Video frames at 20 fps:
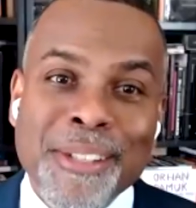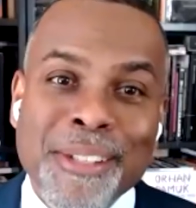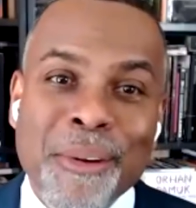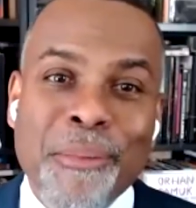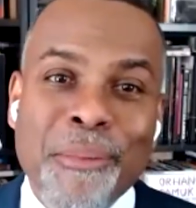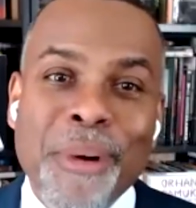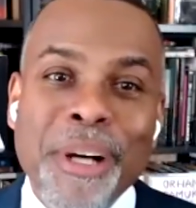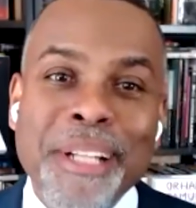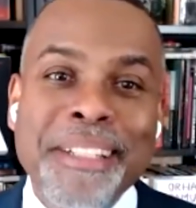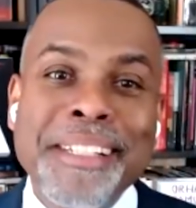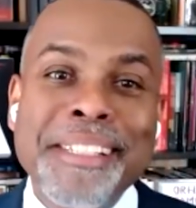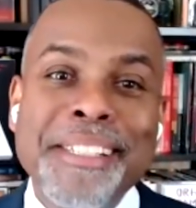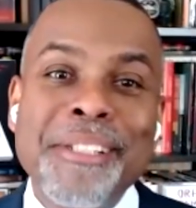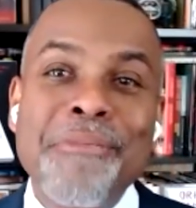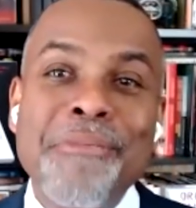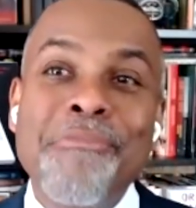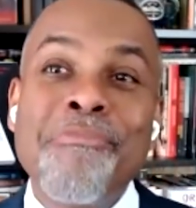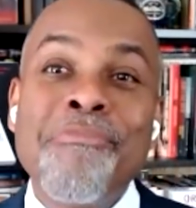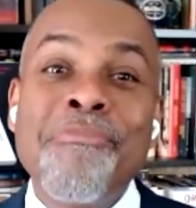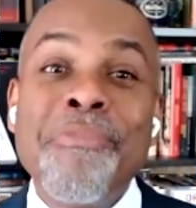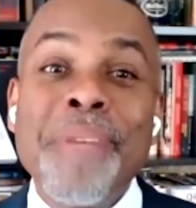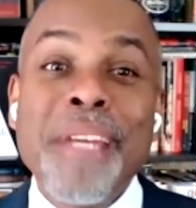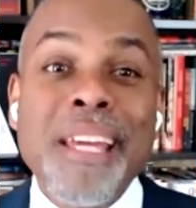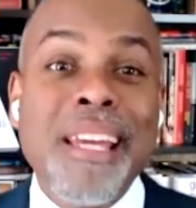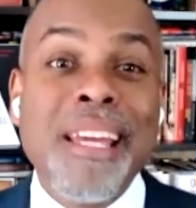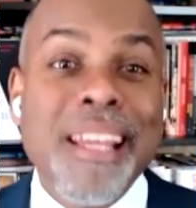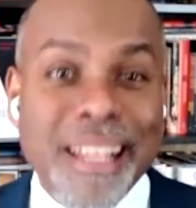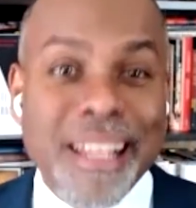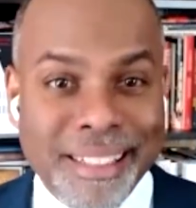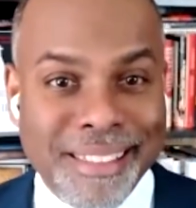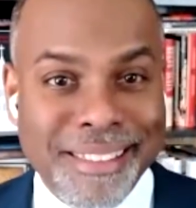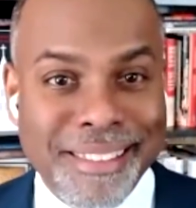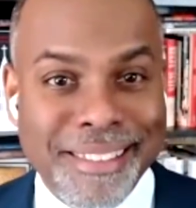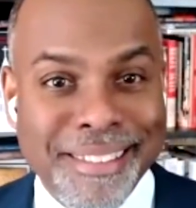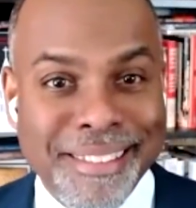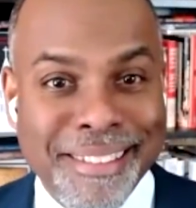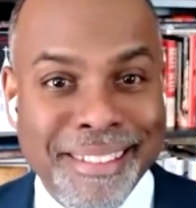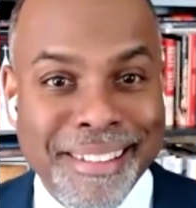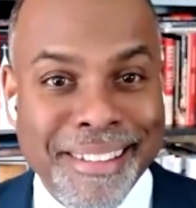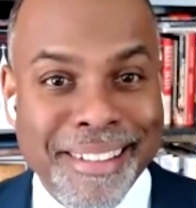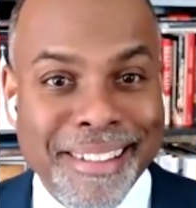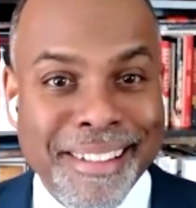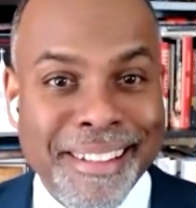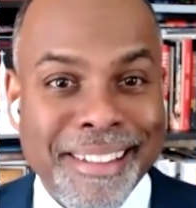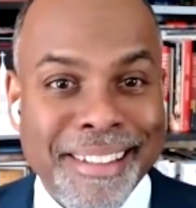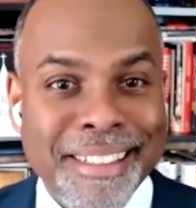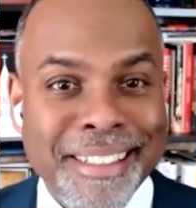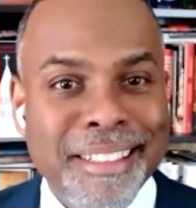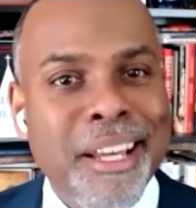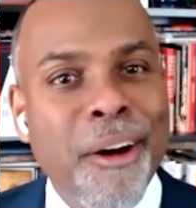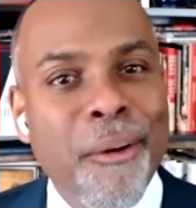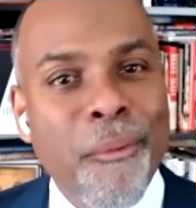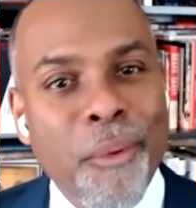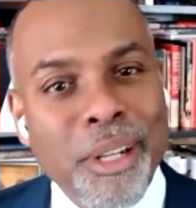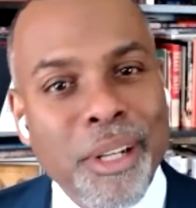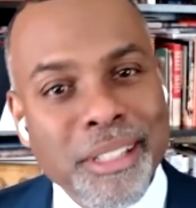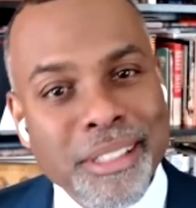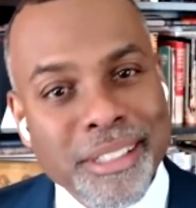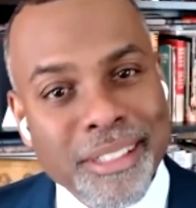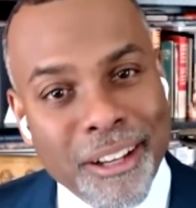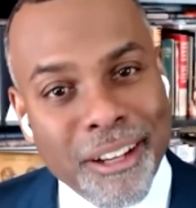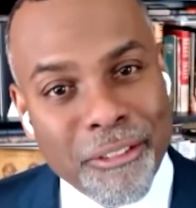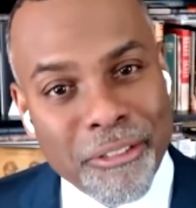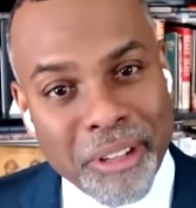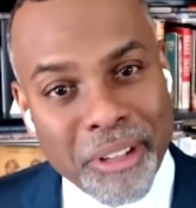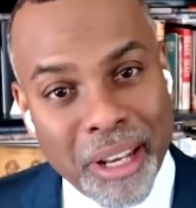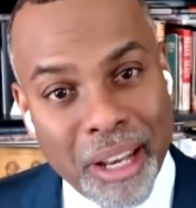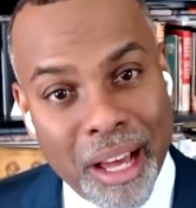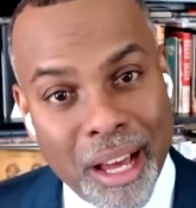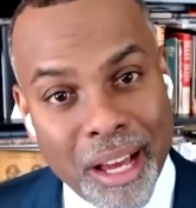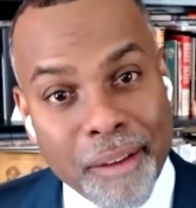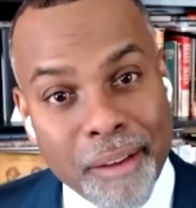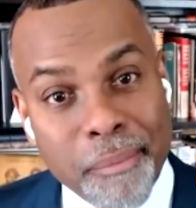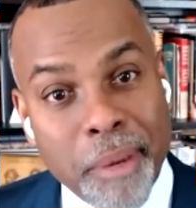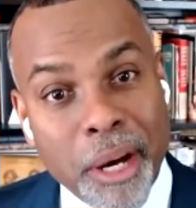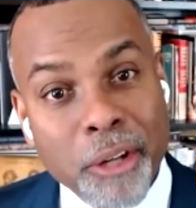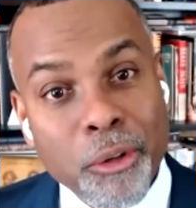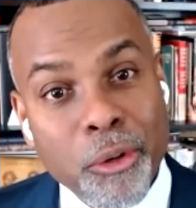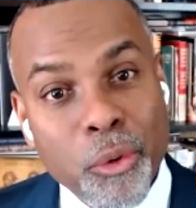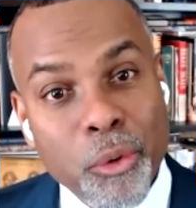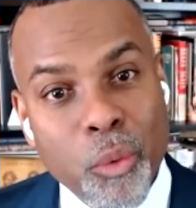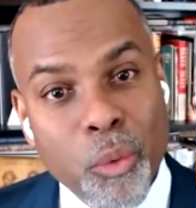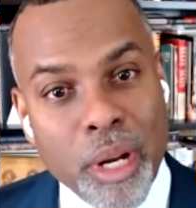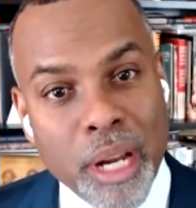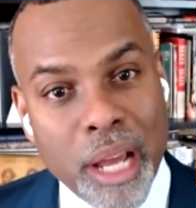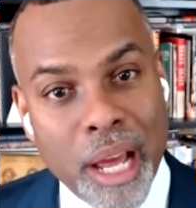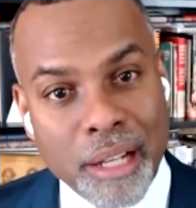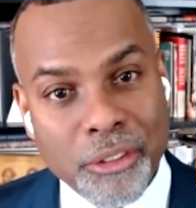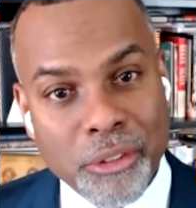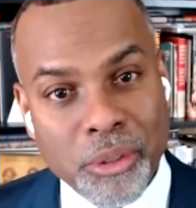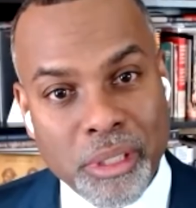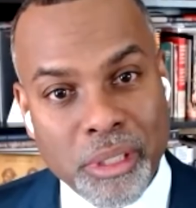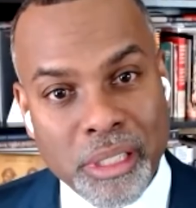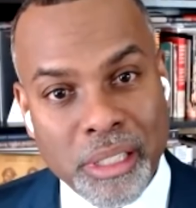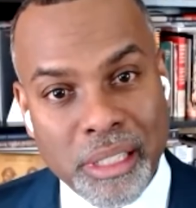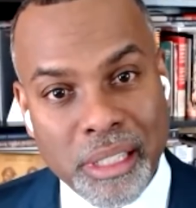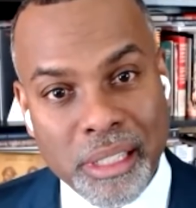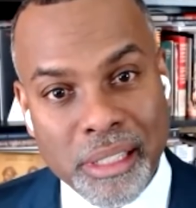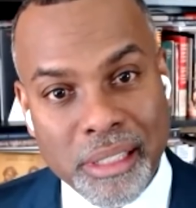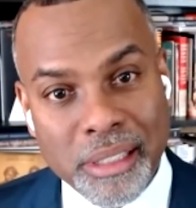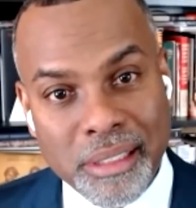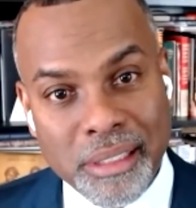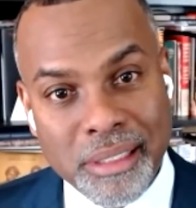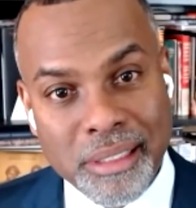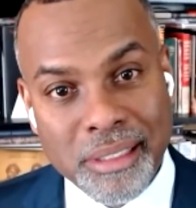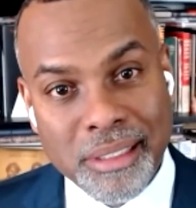So what does it mean to tell oneself a lie about who one actually is?